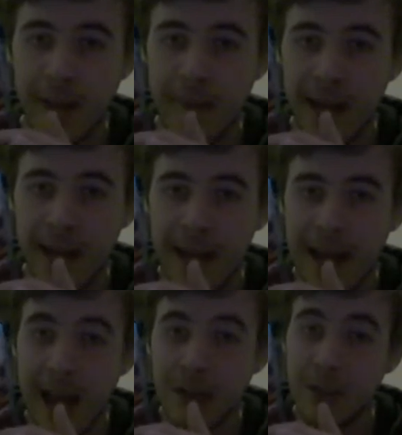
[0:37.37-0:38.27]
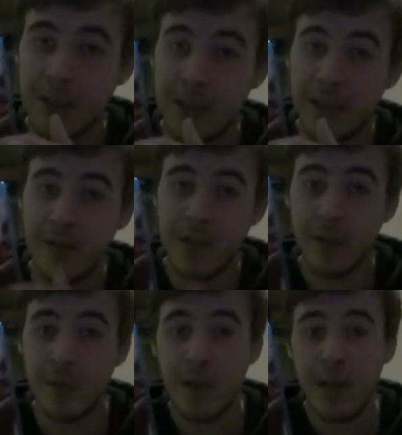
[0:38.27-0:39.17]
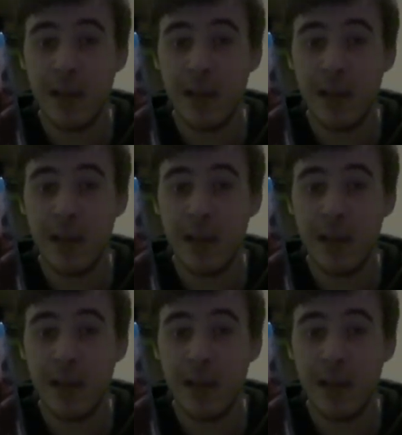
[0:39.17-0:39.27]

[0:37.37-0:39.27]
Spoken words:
the main actress in this film,